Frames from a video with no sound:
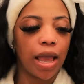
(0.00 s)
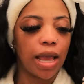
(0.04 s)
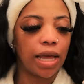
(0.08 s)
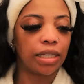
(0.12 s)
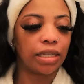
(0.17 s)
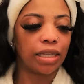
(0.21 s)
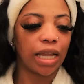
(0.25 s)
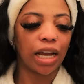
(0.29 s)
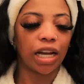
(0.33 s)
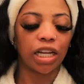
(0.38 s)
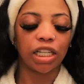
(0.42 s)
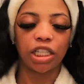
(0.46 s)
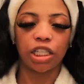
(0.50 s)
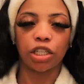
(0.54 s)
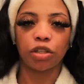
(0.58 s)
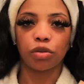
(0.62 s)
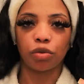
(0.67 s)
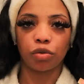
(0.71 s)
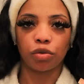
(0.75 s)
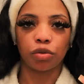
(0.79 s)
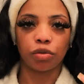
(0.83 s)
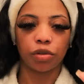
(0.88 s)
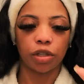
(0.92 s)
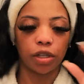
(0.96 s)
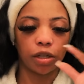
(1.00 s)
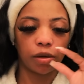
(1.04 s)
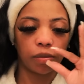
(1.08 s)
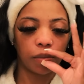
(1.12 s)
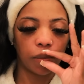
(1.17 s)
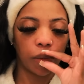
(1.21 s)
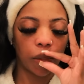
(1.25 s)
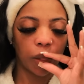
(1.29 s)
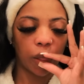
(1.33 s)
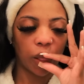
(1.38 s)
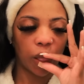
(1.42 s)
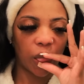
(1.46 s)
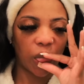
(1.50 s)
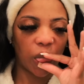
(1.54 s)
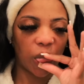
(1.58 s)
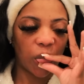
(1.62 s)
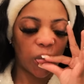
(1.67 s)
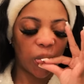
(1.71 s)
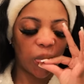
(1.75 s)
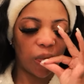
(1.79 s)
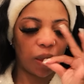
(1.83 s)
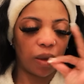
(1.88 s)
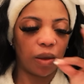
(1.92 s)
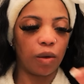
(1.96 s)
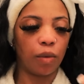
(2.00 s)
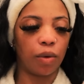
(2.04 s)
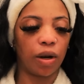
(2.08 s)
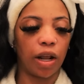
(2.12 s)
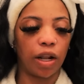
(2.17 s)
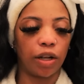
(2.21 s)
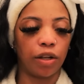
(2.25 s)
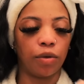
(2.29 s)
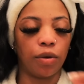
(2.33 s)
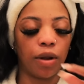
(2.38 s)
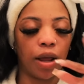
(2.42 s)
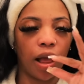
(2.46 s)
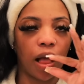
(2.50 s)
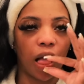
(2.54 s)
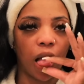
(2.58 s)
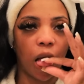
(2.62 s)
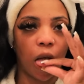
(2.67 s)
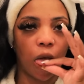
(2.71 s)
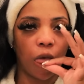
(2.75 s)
it's like a gentle scrub. And when I do that, I